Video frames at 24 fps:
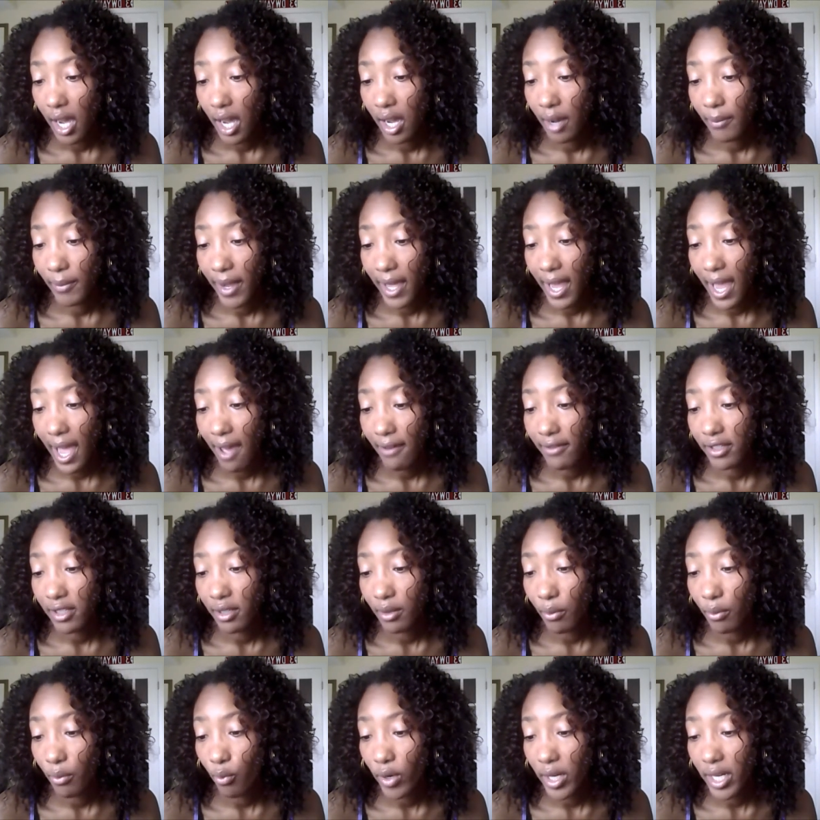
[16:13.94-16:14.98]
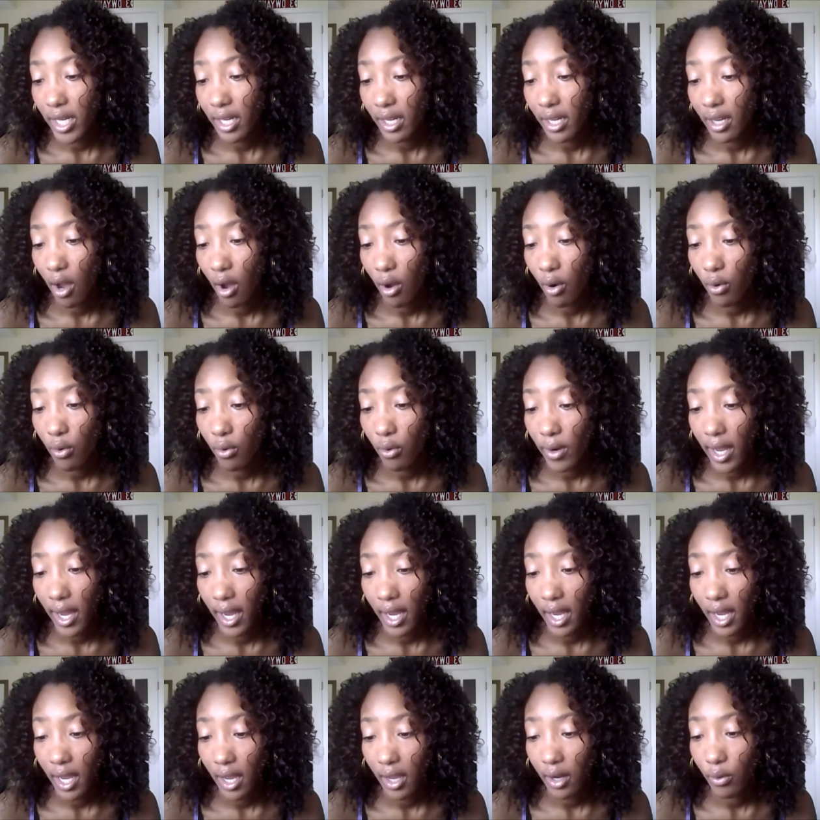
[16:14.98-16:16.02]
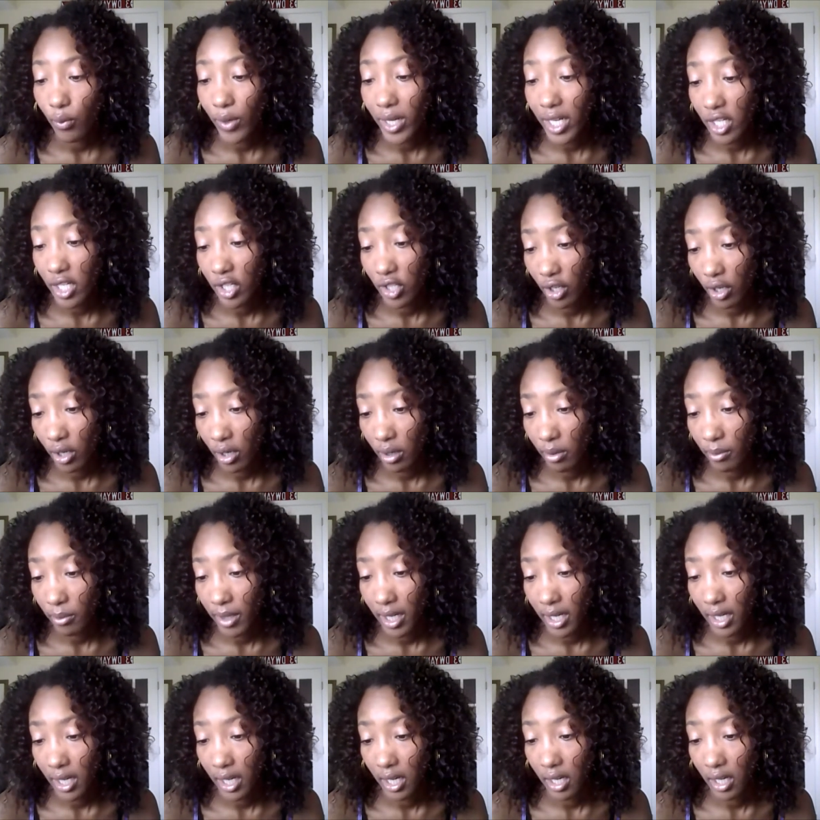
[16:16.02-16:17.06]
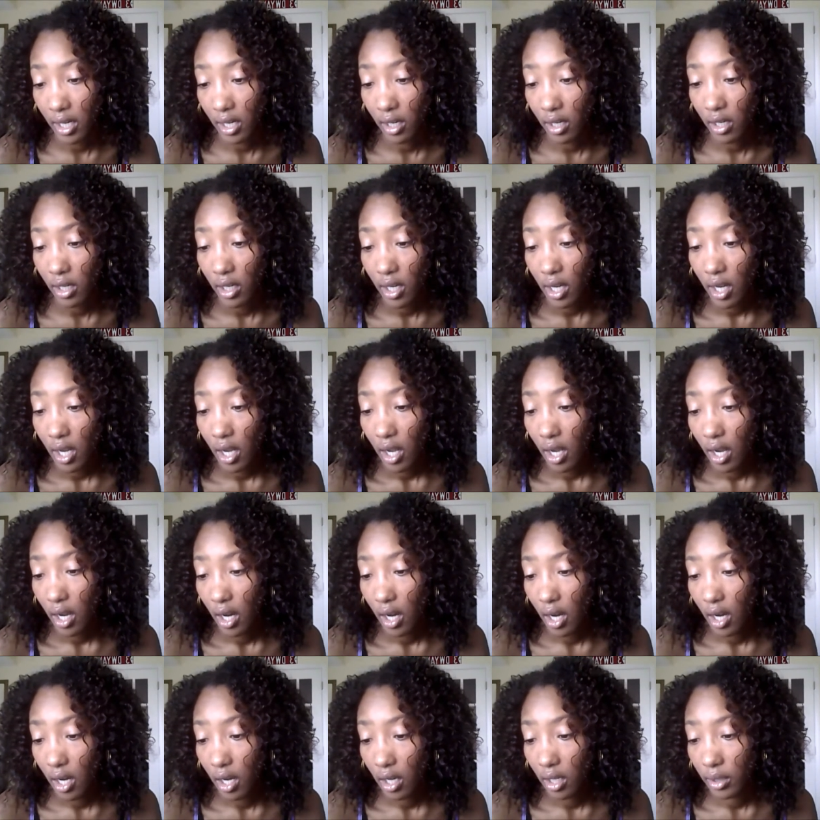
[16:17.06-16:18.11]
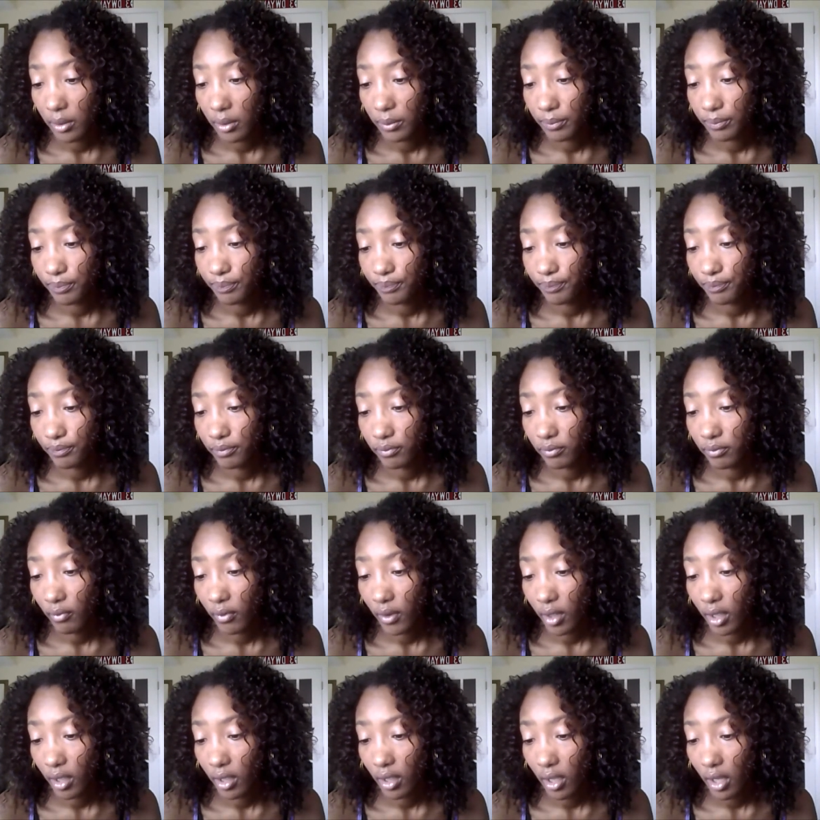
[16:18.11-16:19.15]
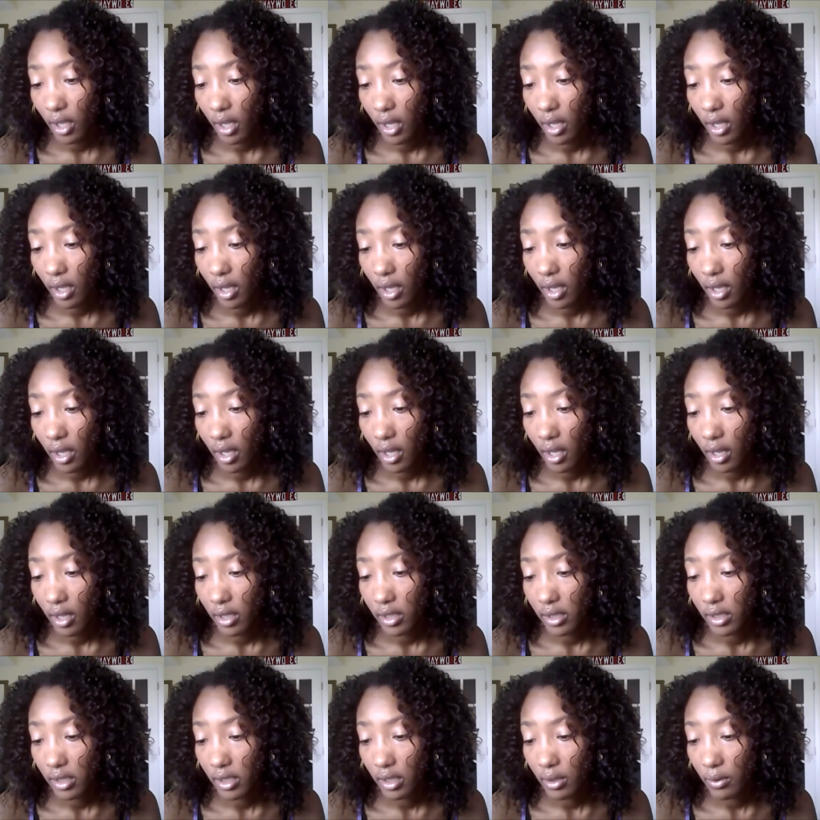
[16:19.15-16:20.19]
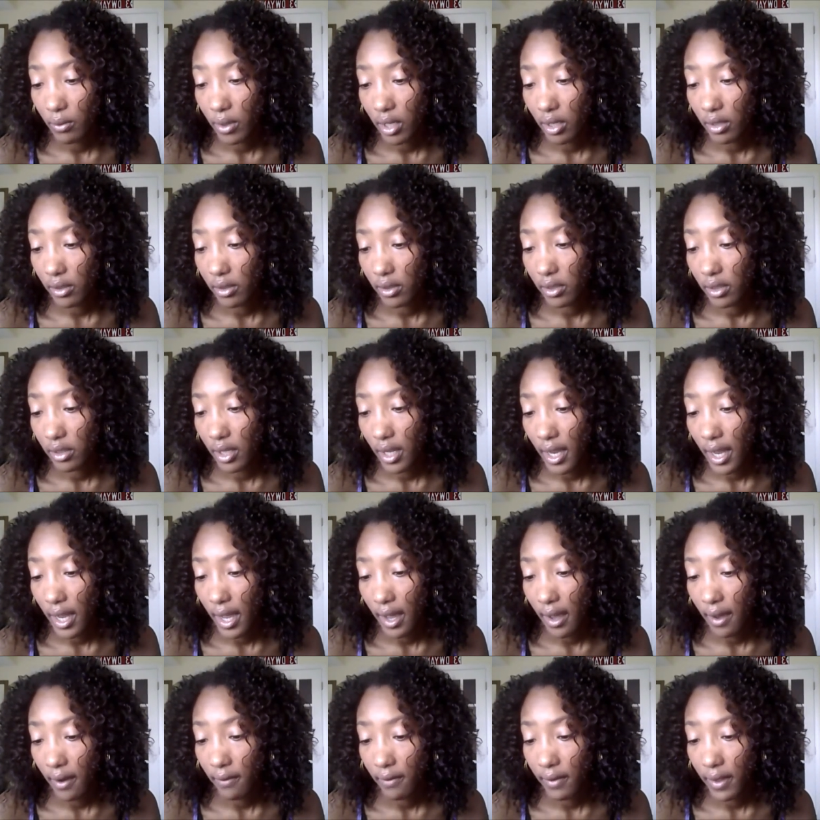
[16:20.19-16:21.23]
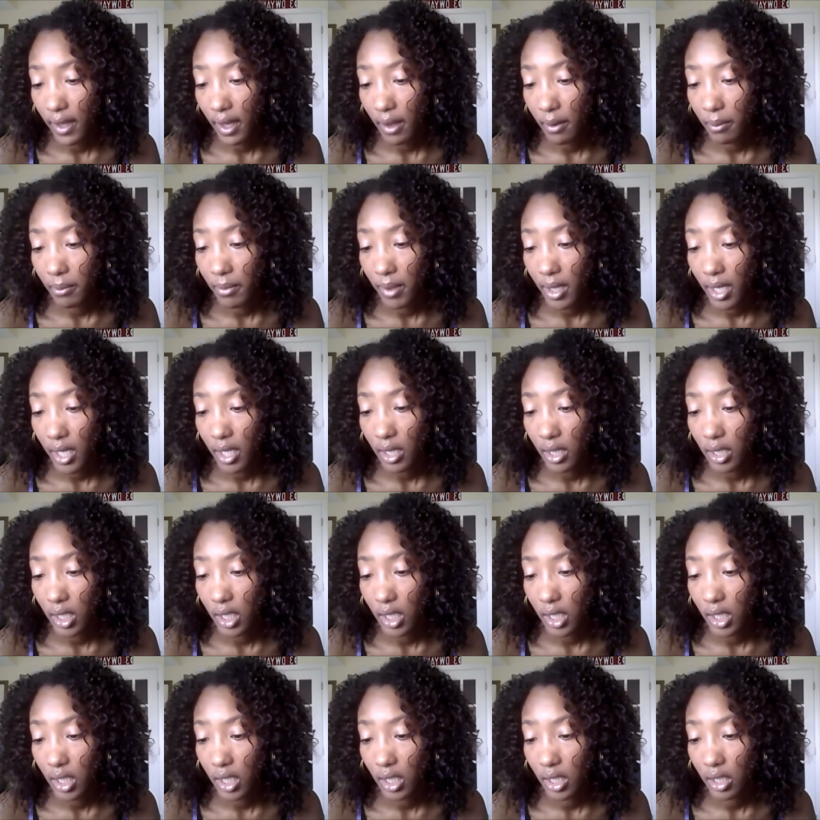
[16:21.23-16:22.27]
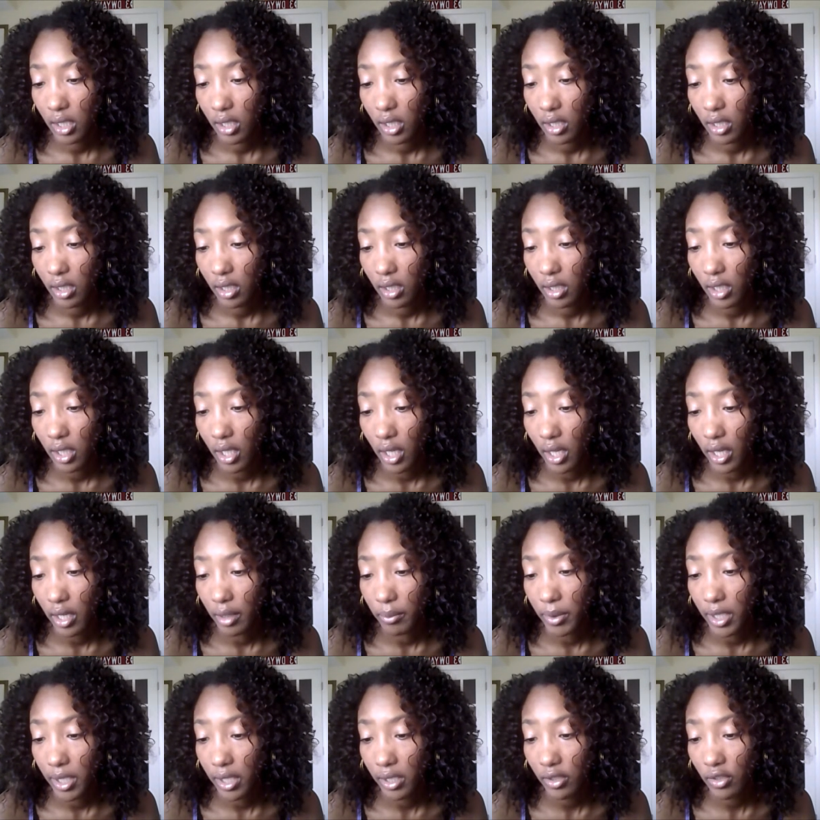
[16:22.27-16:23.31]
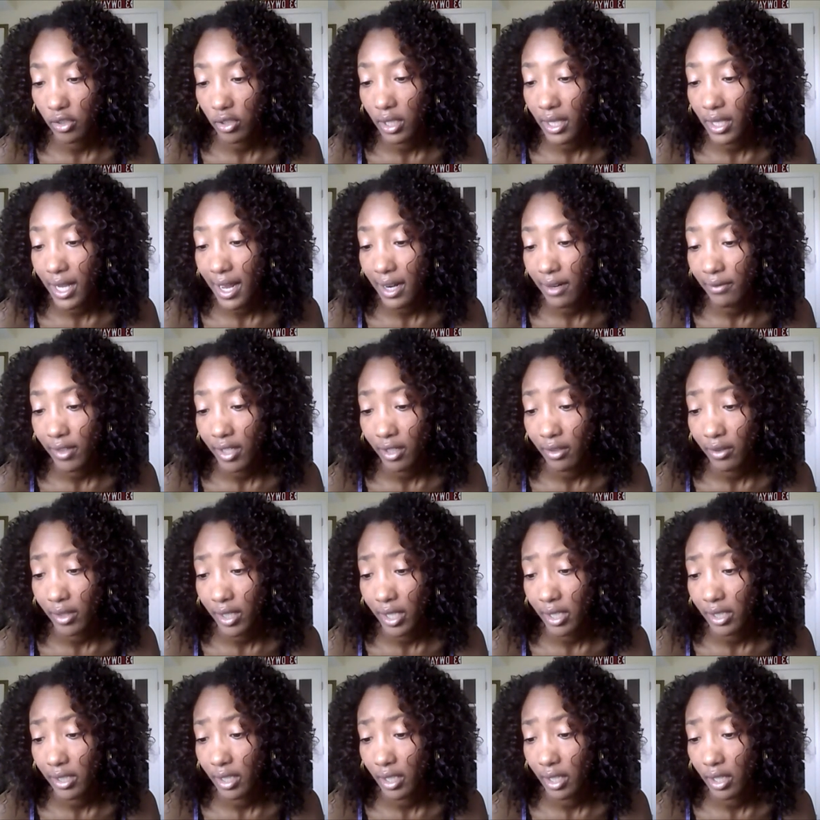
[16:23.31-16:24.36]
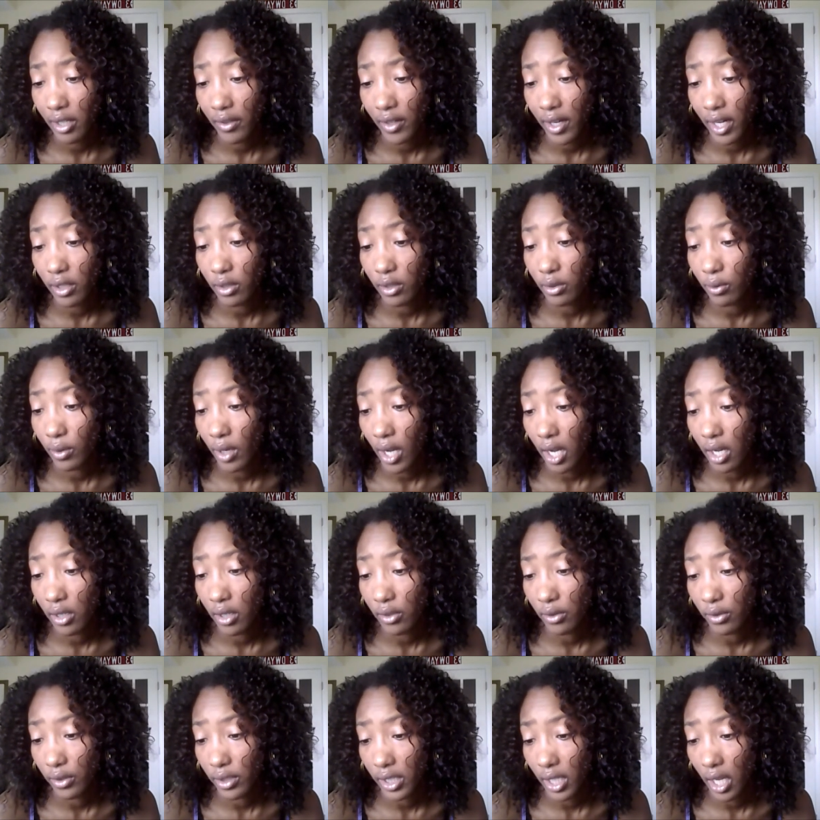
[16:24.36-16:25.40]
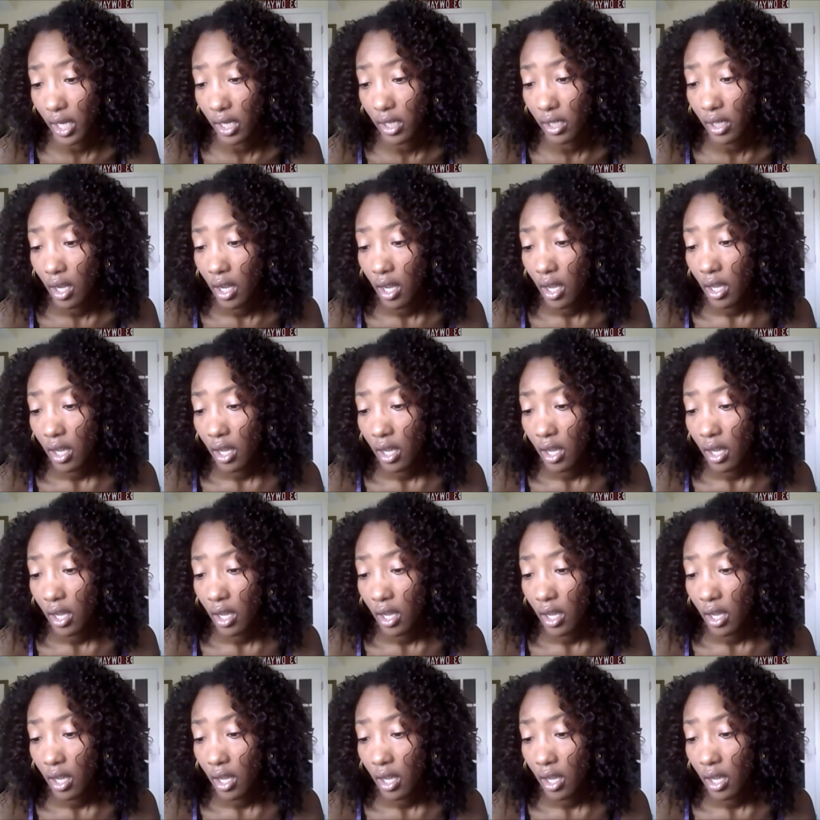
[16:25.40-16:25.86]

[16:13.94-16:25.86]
Um, they have some wheat, oat, and wheat germ in here. Um, and let's see what else they have that may look good because there's a lot of ingredients in here that I do not understand.